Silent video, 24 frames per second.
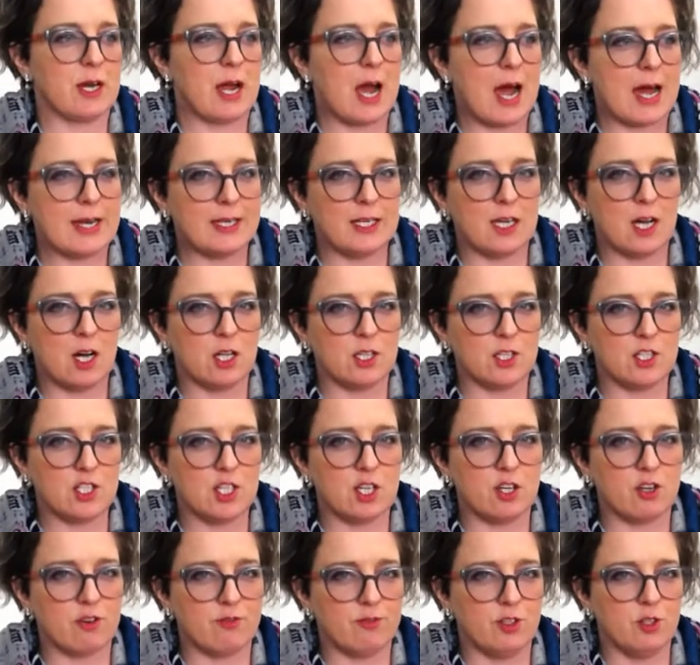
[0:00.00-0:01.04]

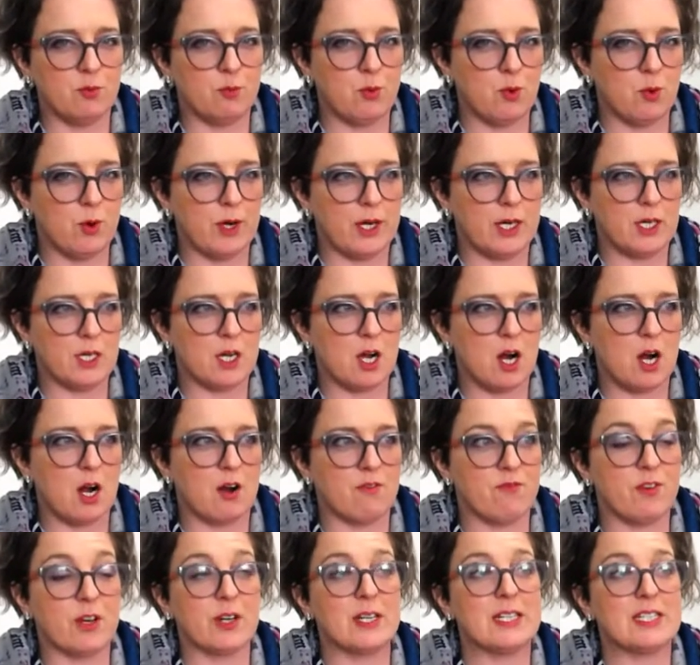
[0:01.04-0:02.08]
ideology or viewpoint are
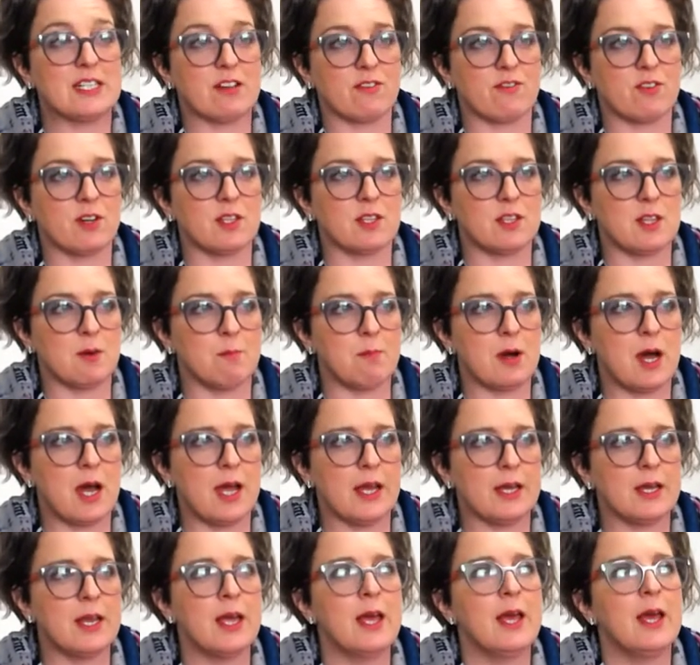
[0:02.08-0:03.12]
very different than
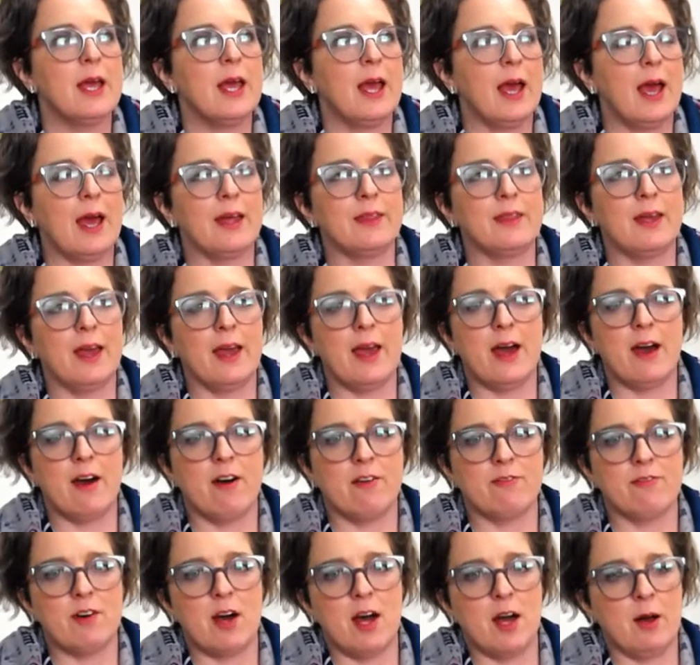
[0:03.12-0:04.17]
mine, and they
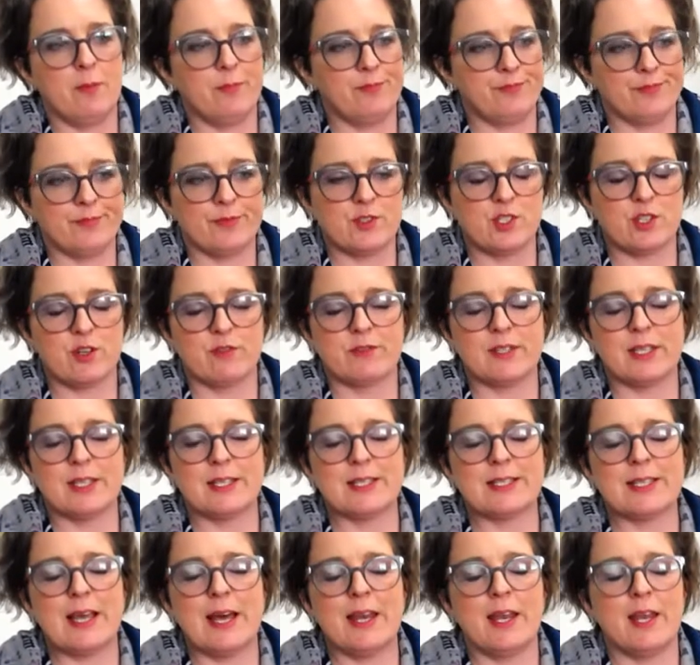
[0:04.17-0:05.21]
have served in the
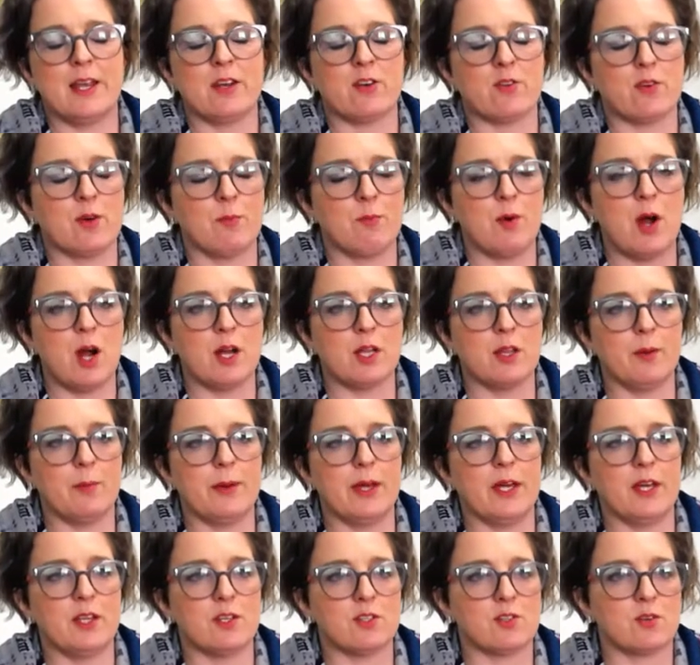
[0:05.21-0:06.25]
Senate or in
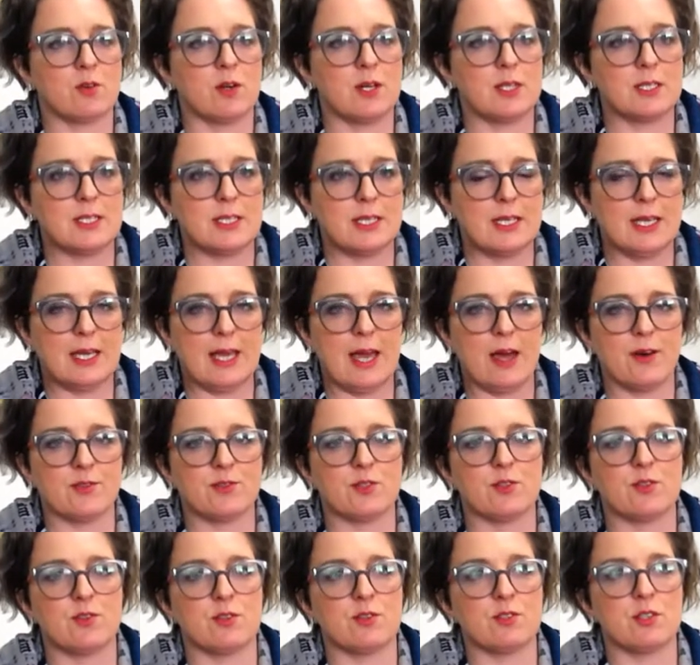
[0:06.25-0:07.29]
Parliament or on city
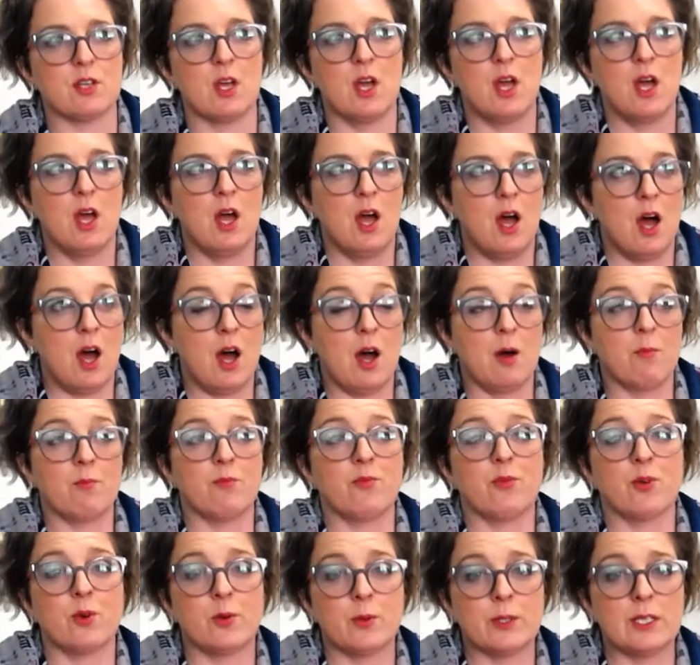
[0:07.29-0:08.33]
councils
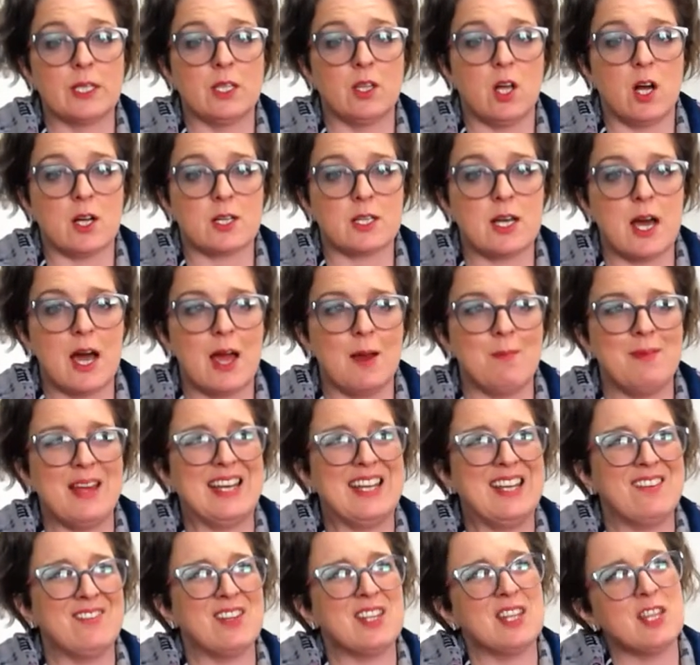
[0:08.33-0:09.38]
for a really long time.
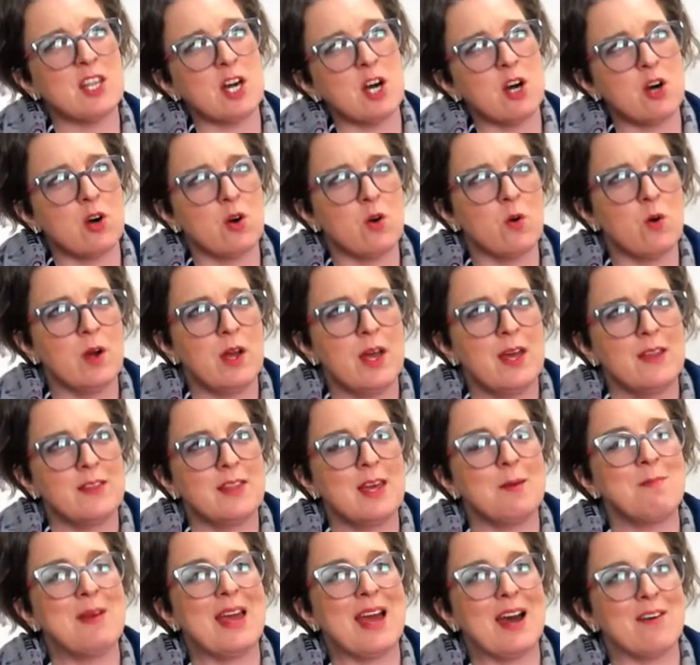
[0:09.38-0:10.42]
And even though
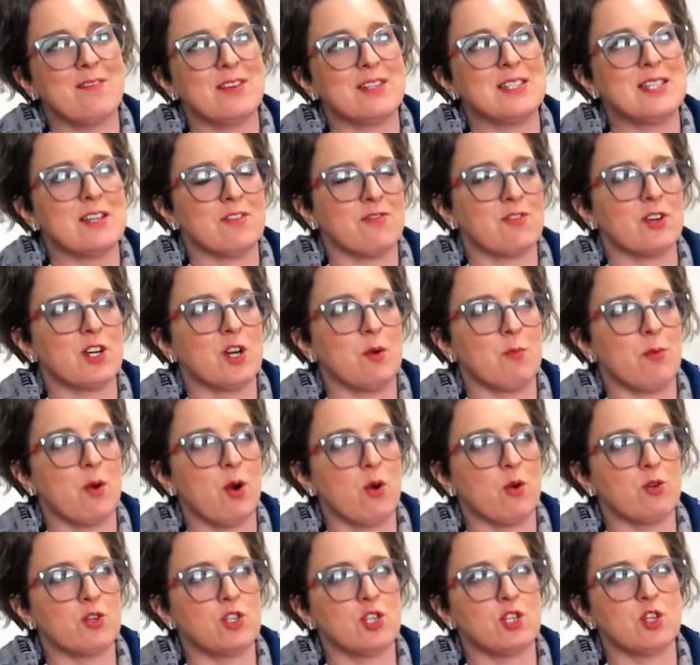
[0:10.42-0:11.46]
they may have a different
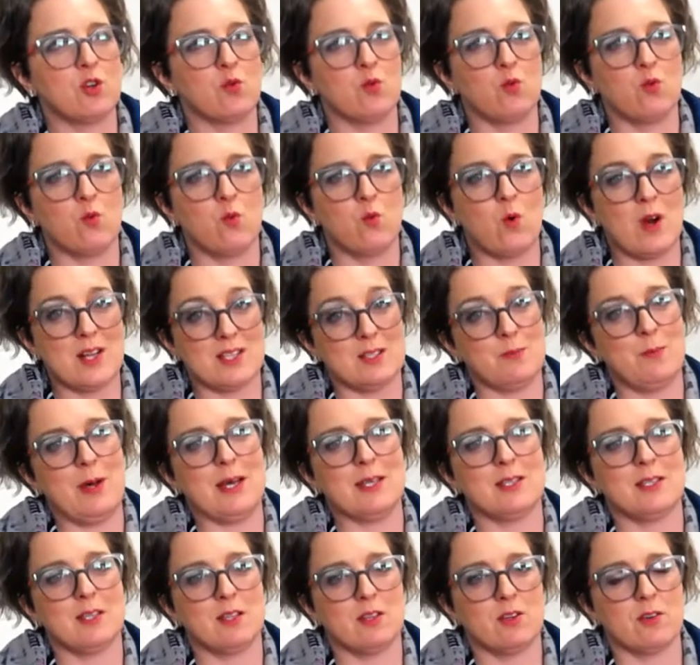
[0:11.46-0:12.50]
approach to what's
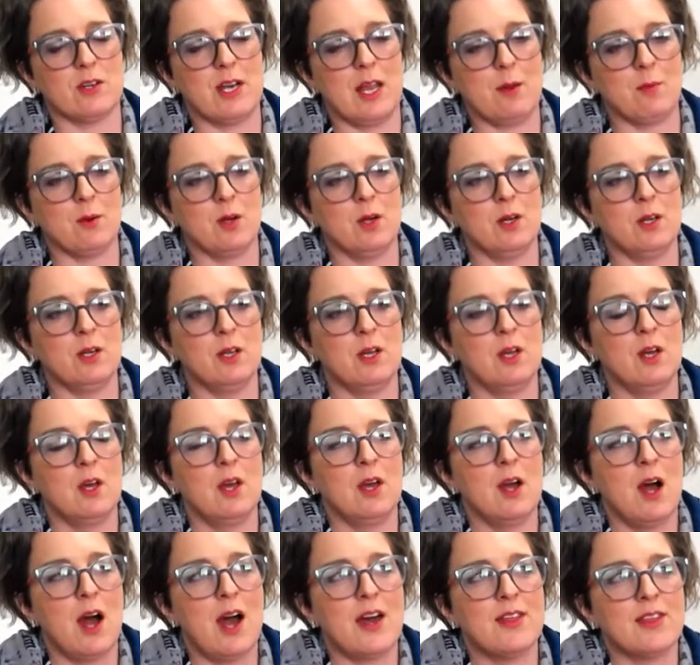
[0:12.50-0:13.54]
best in their neighborhood,
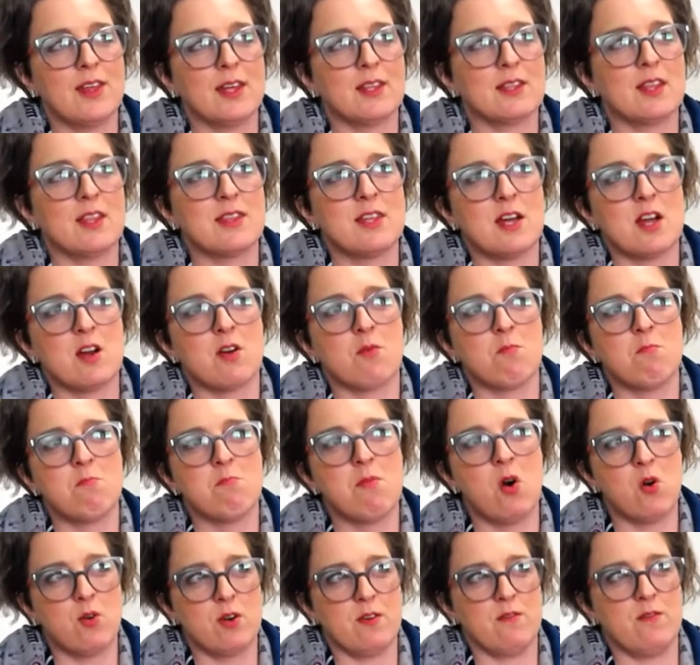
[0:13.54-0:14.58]
I think that they're
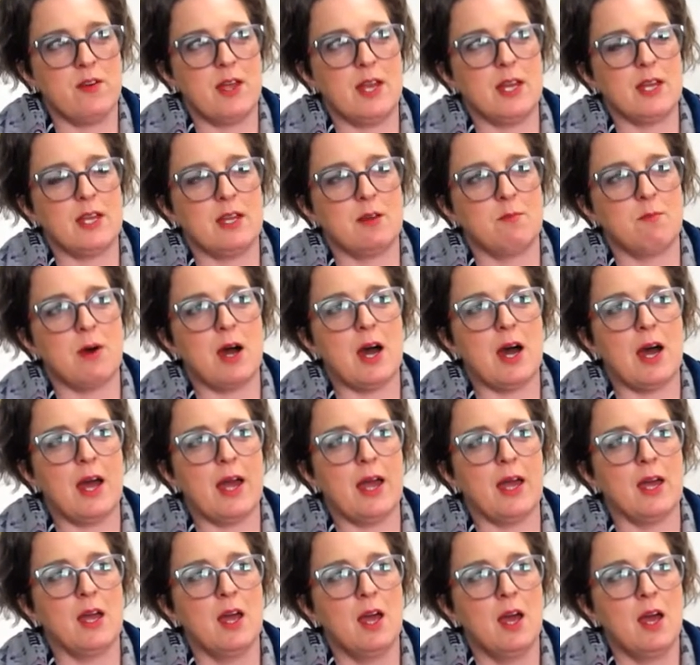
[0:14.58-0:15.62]
motivated
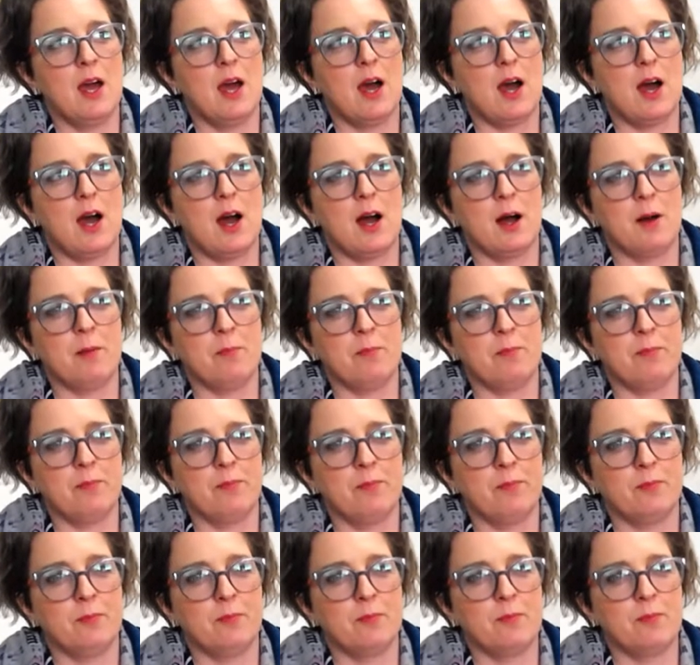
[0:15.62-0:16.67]
by
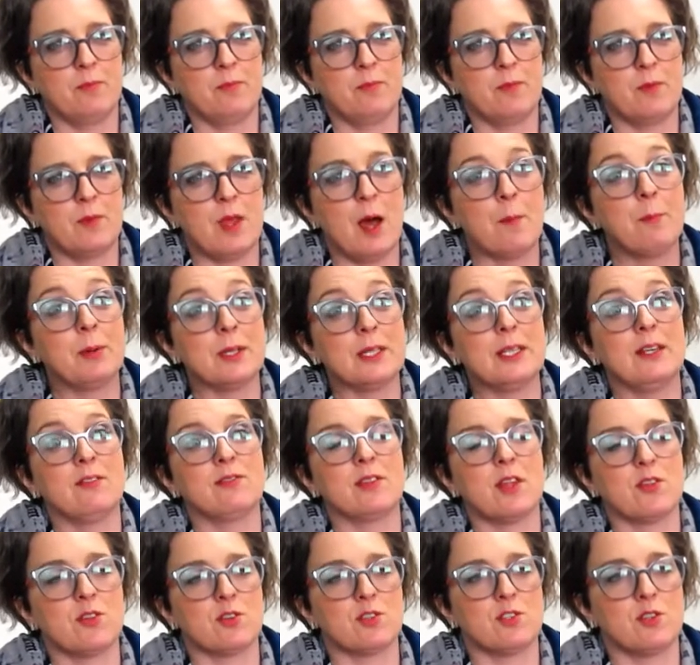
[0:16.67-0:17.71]
a belief
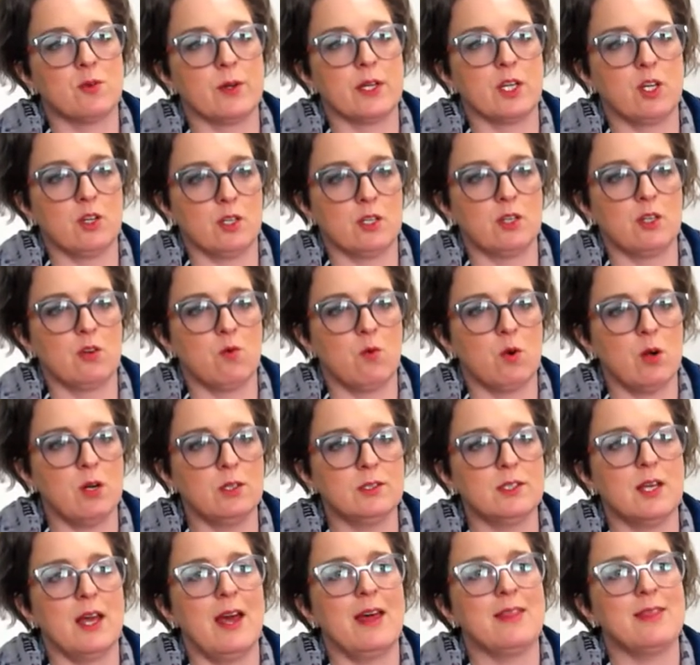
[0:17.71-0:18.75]
that they're doing good in the
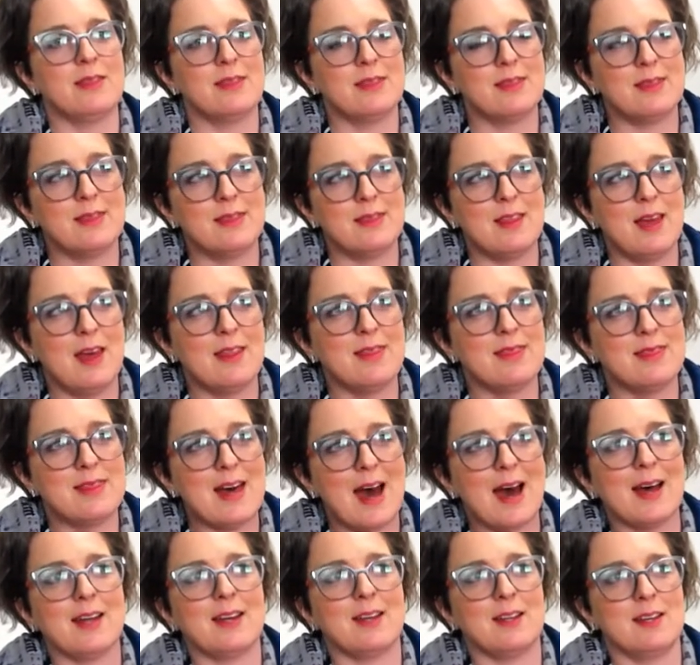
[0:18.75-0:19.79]
world, and
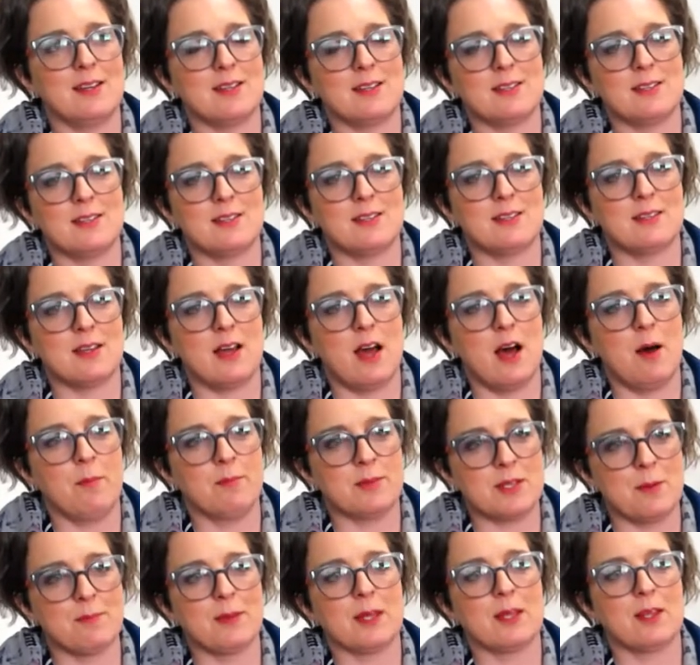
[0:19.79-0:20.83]
that is
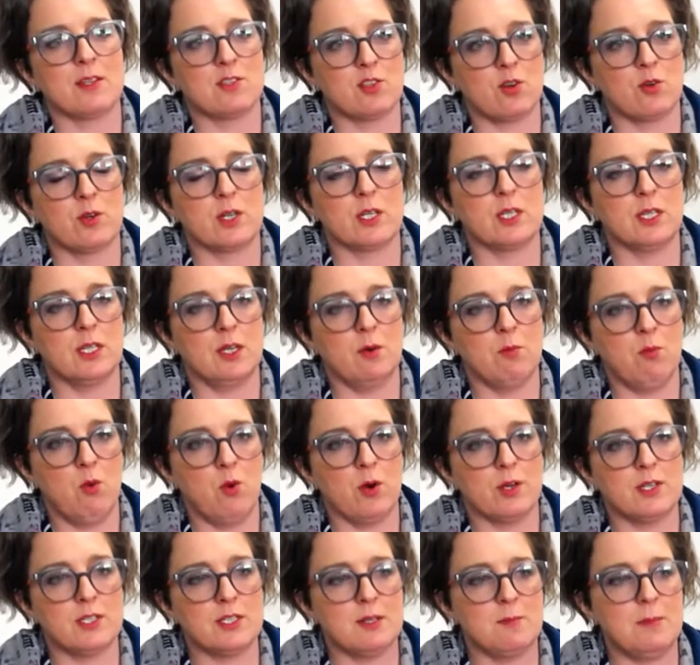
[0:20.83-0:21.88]
something that's critically
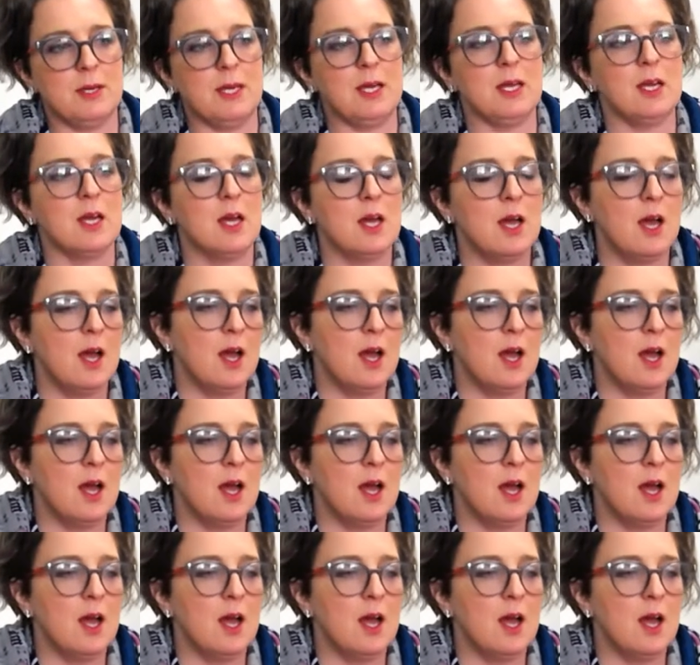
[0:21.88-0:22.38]
important to me.